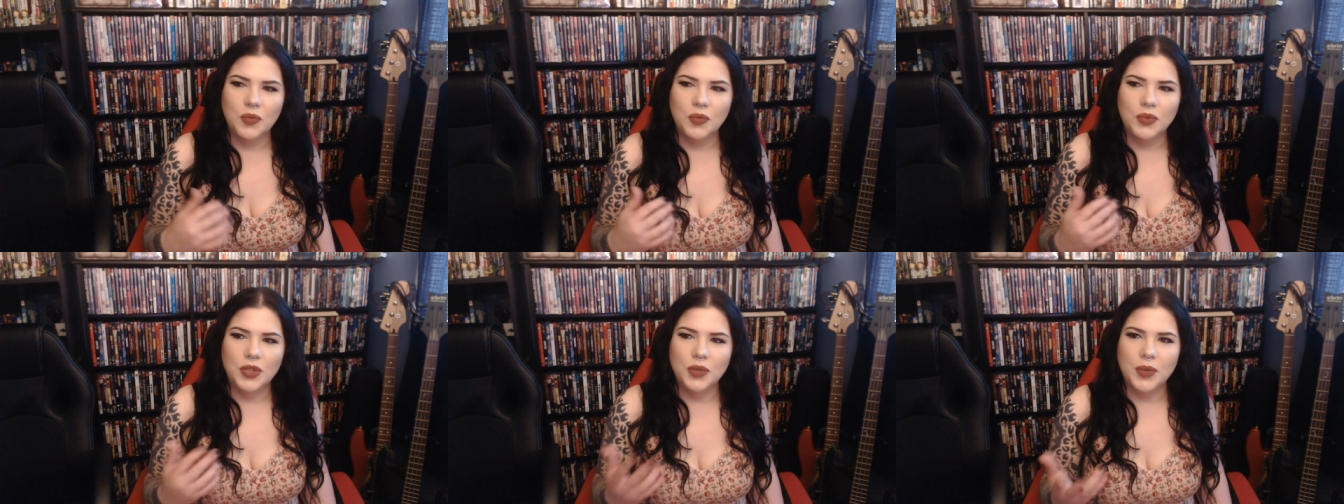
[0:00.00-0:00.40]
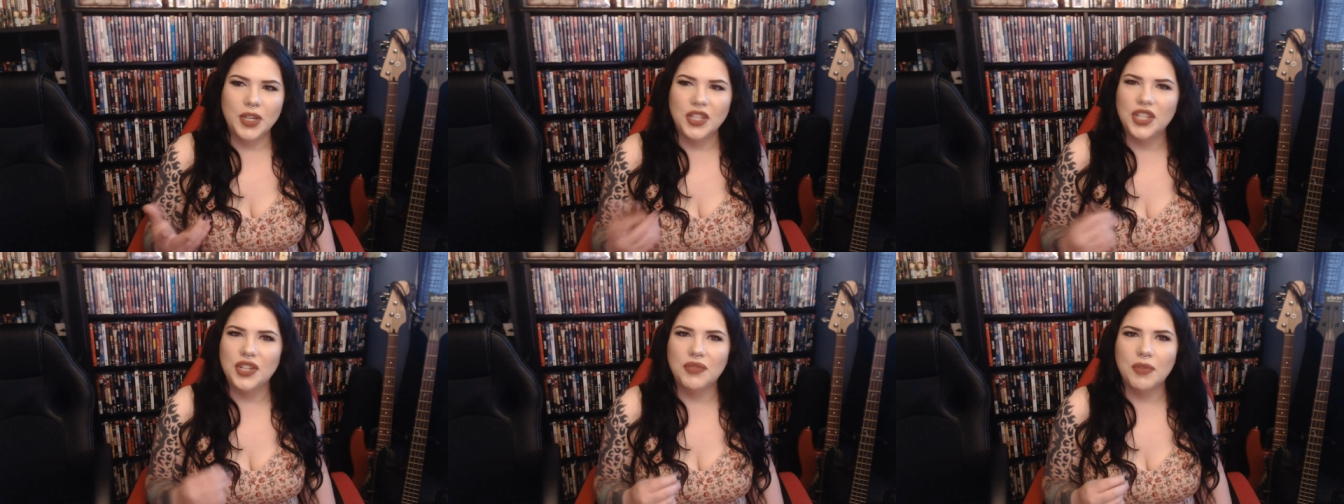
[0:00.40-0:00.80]
To
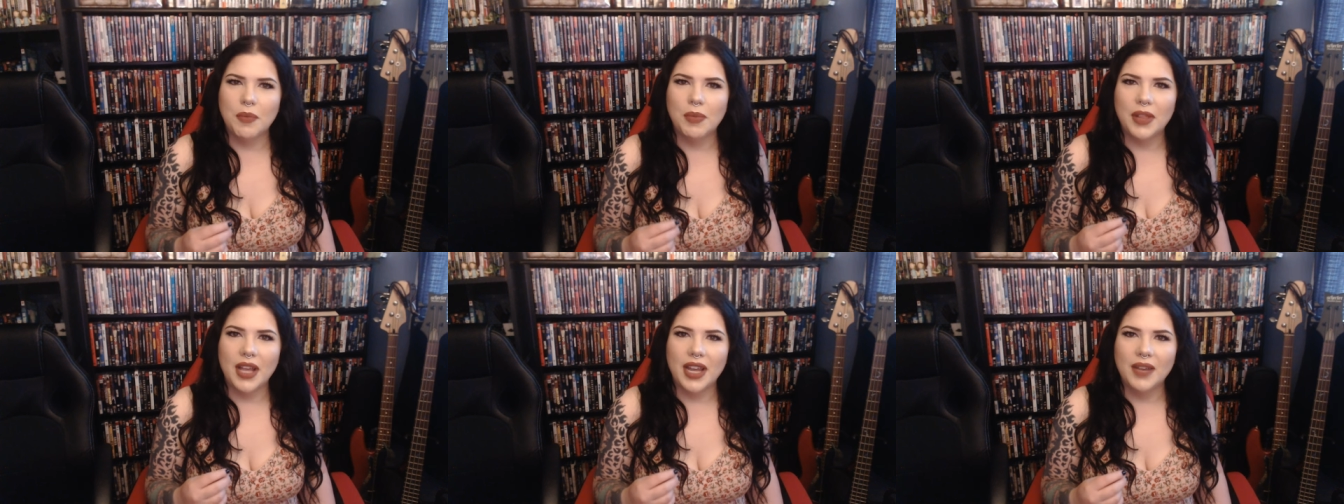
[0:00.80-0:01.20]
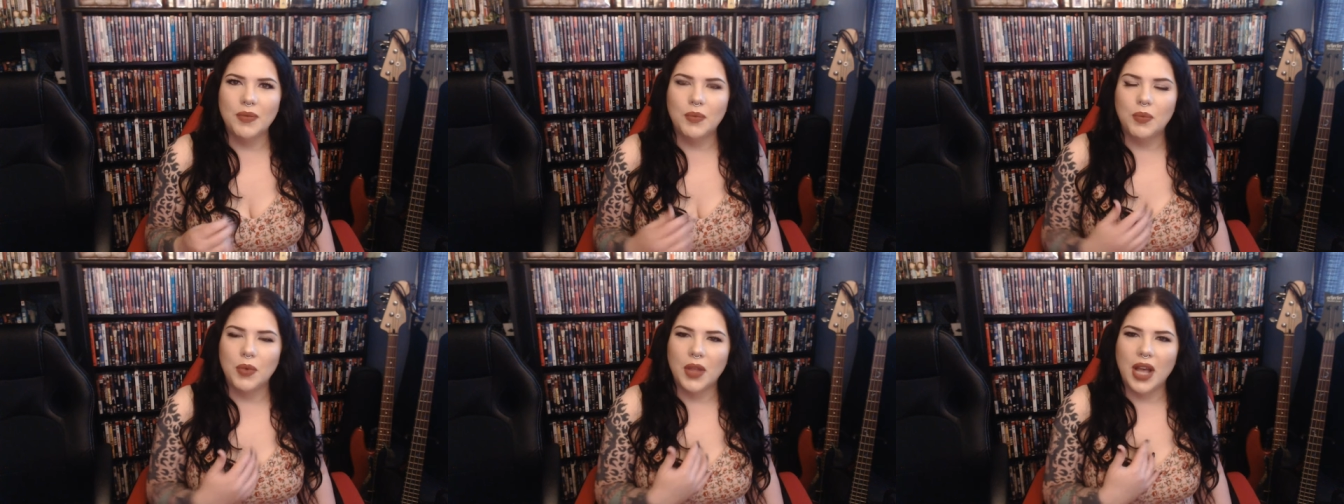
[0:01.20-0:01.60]
which she
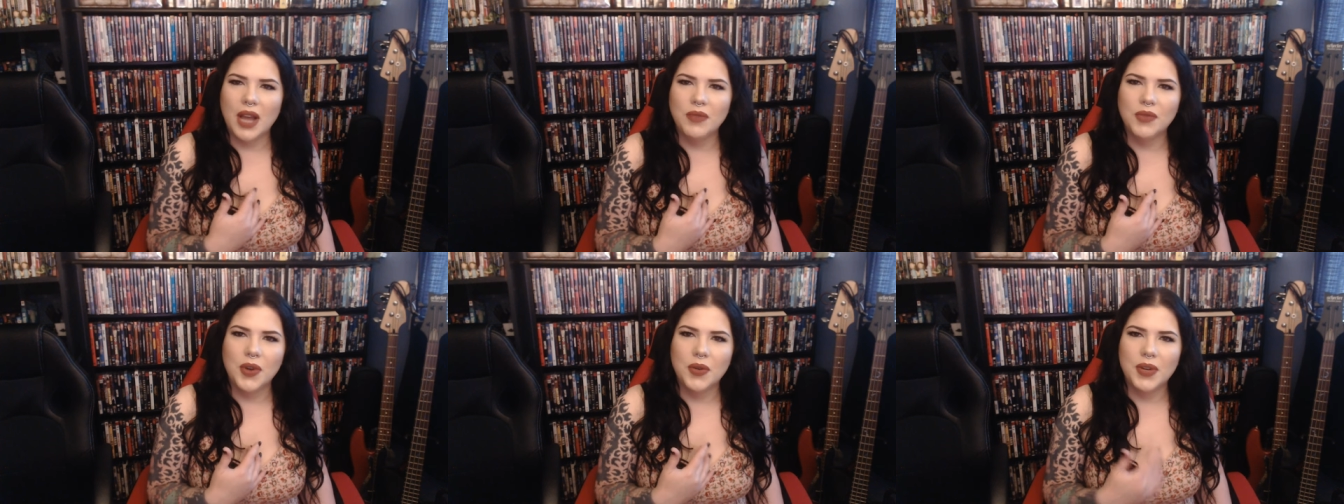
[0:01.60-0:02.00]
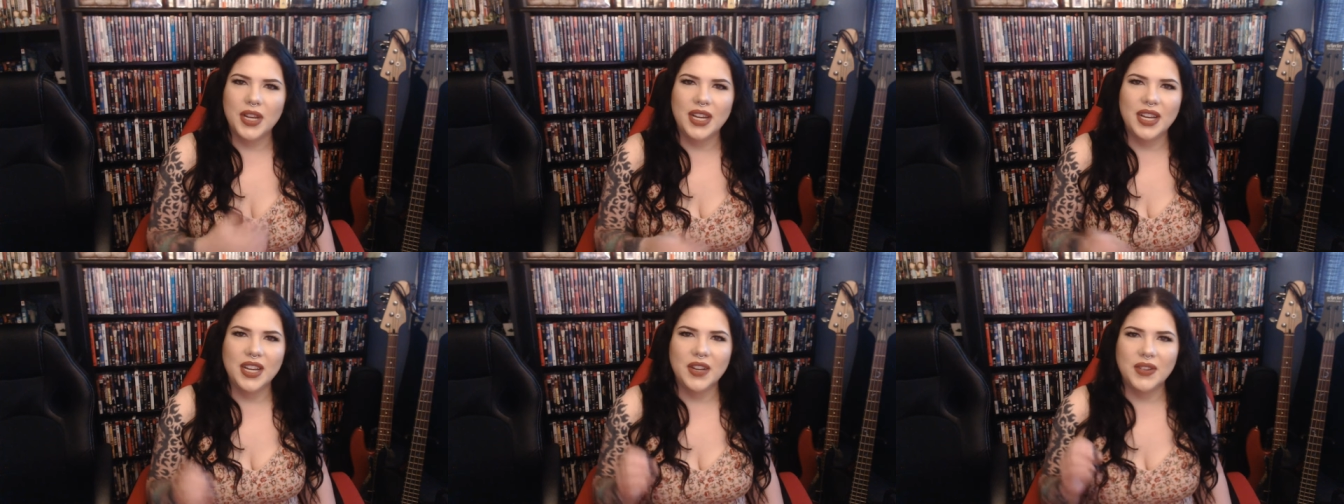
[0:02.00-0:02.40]
replied, well, I wrote it.
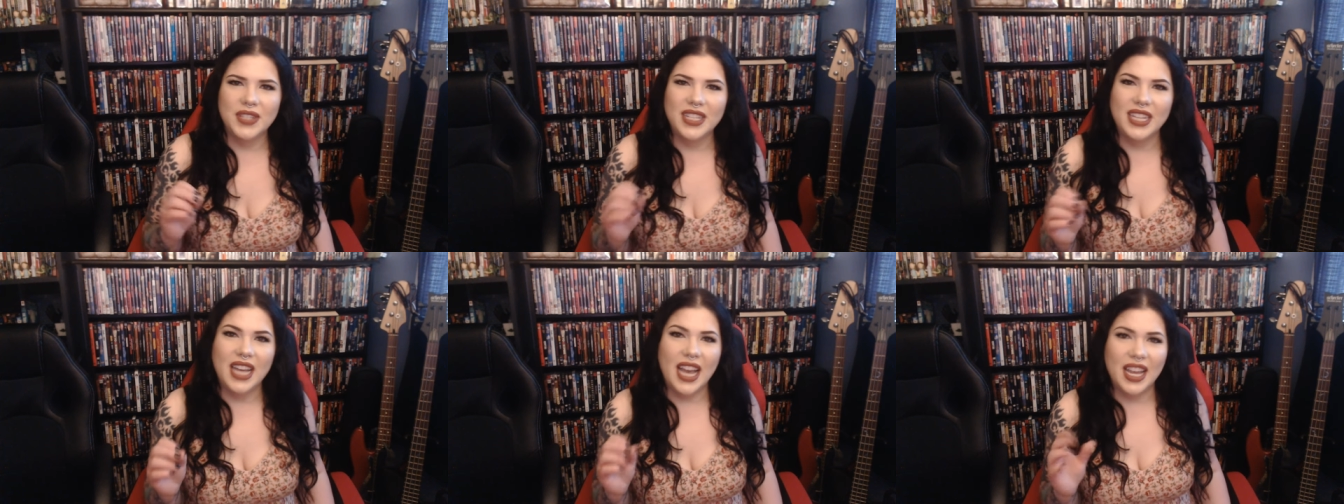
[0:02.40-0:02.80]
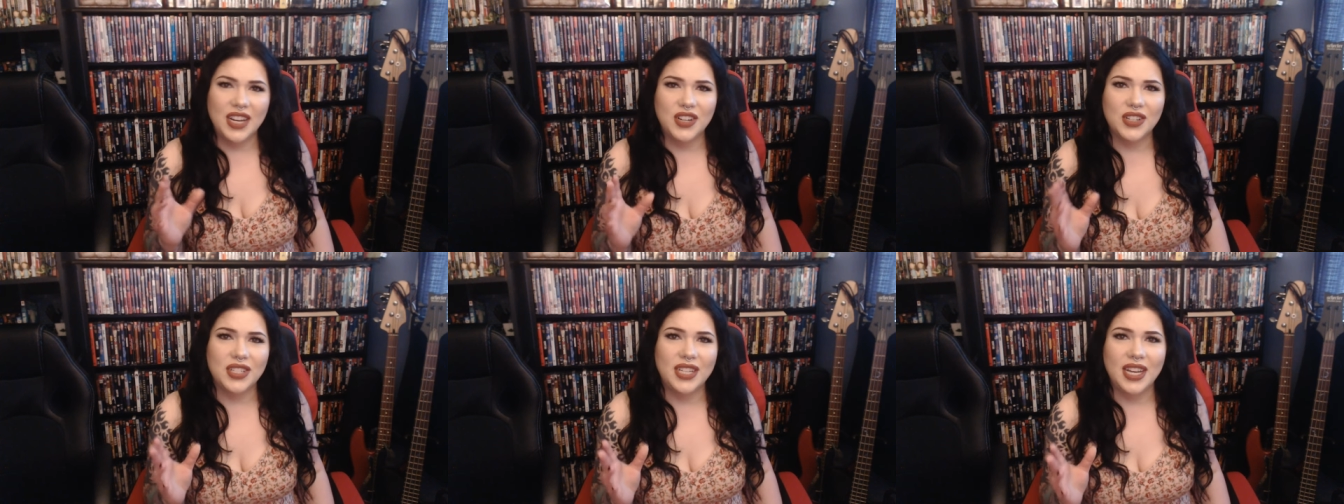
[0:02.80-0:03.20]
And he goes, I
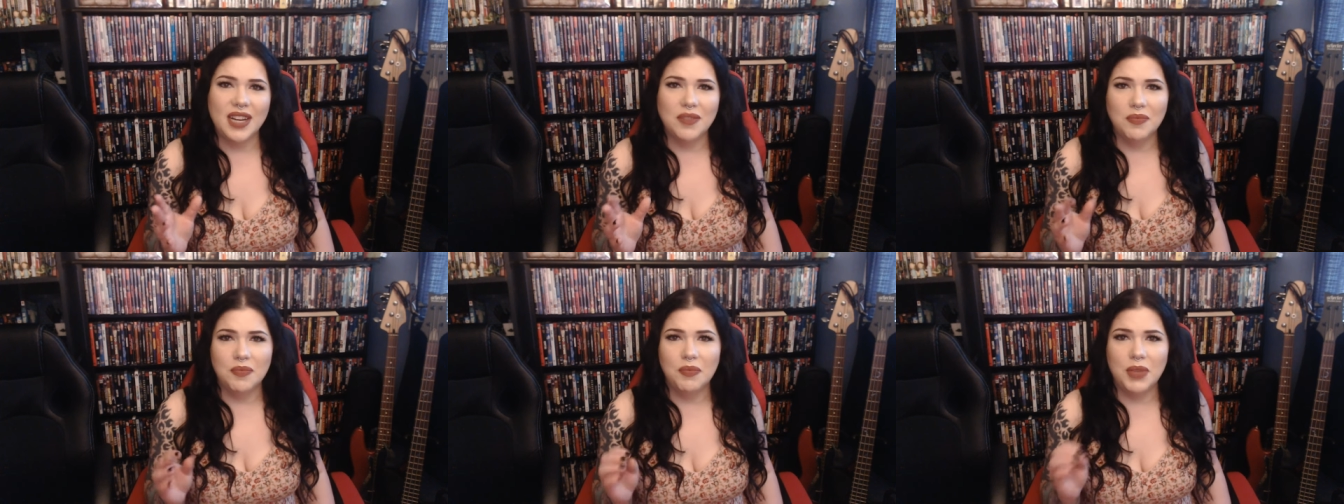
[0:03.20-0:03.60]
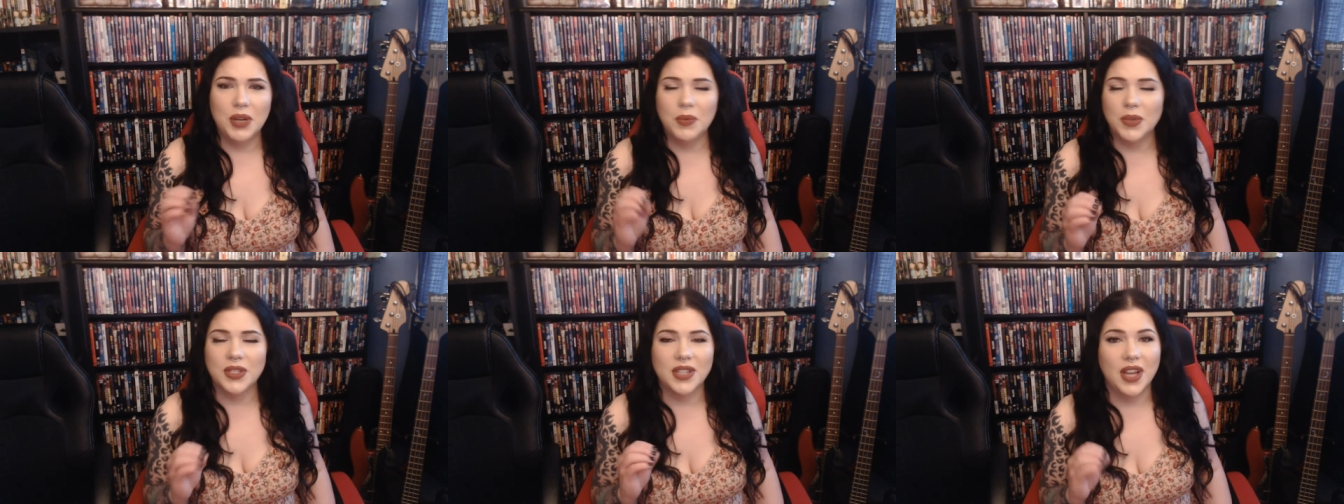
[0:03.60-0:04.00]
understand, but
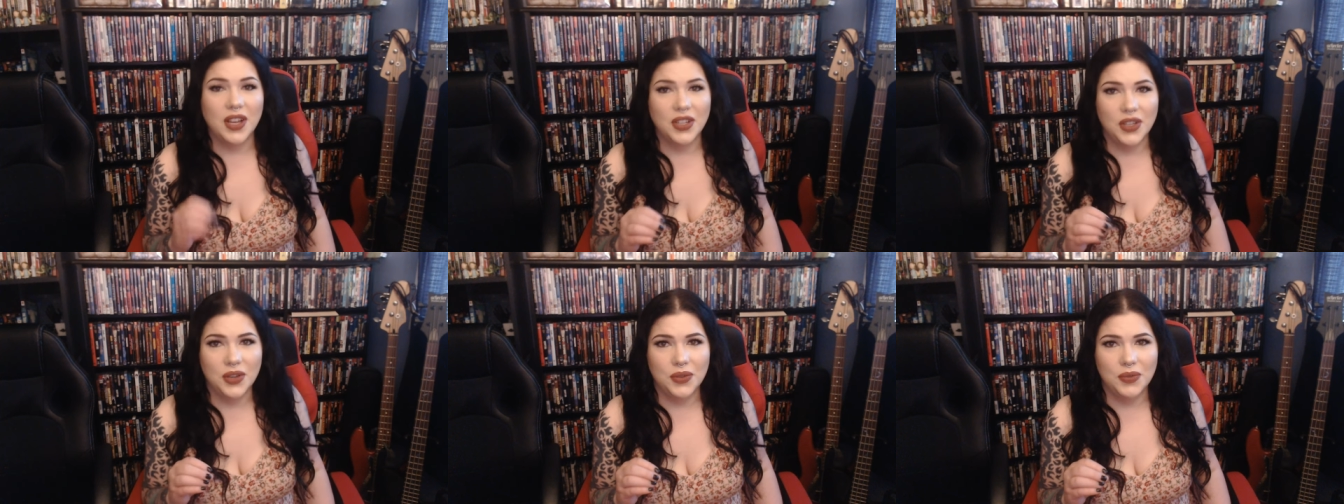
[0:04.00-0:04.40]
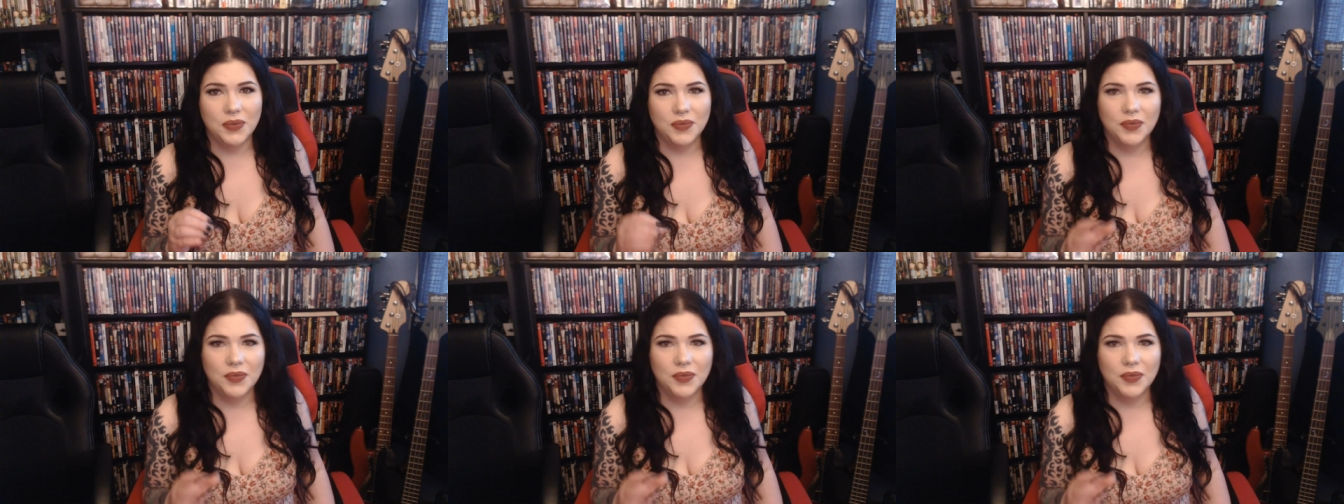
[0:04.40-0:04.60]
it was not you.